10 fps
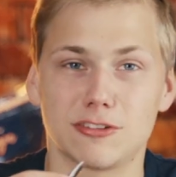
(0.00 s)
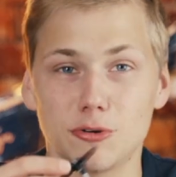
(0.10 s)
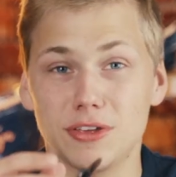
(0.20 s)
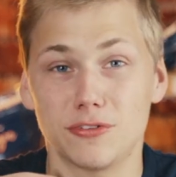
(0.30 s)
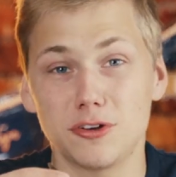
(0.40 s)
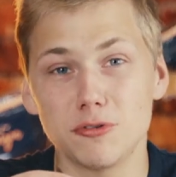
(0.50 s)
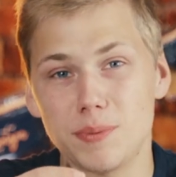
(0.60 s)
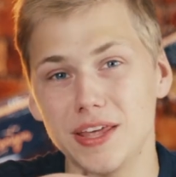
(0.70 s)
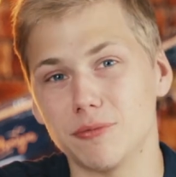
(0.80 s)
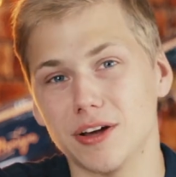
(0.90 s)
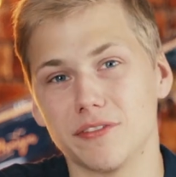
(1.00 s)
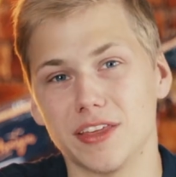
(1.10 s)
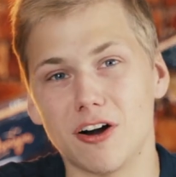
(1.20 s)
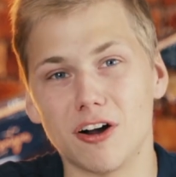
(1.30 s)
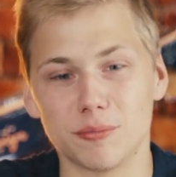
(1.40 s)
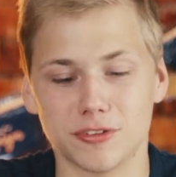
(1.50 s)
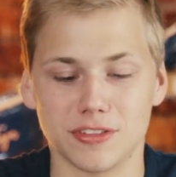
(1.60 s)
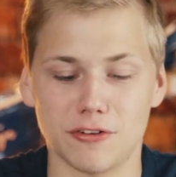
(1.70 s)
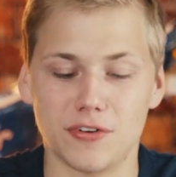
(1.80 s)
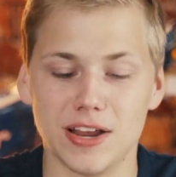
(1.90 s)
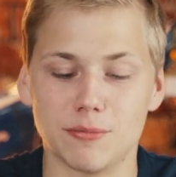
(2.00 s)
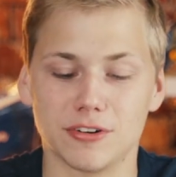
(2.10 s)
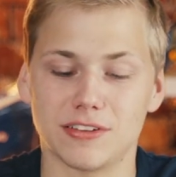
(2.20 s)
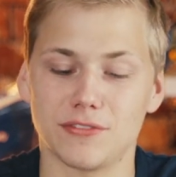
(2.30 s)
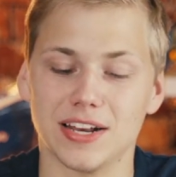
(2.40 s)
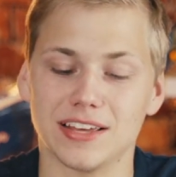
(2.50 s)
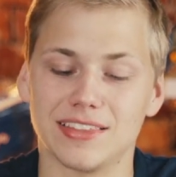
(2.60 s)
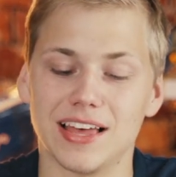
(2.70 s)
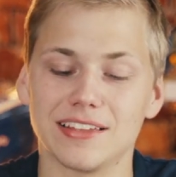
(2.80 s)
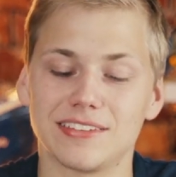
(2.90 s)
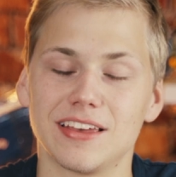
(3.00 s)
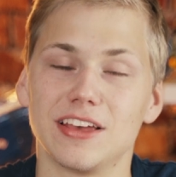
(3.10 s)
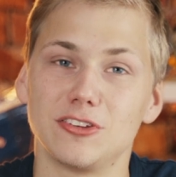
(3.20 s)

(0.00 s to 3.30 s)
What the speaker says: So if you do bend one of the arms on the frame or something like that,